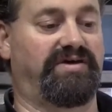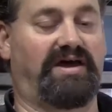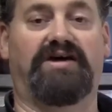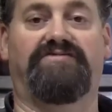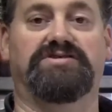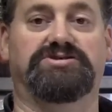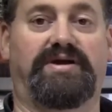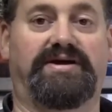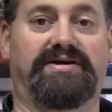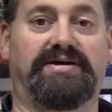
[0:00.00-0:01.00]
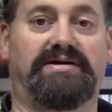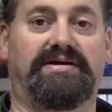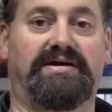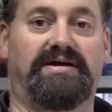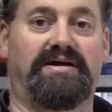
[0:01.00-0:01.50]
the 1/2 inch router,
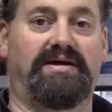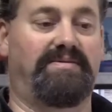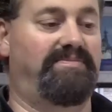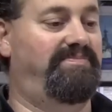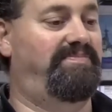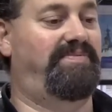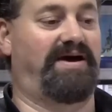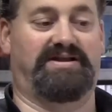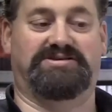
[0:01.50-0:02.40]
but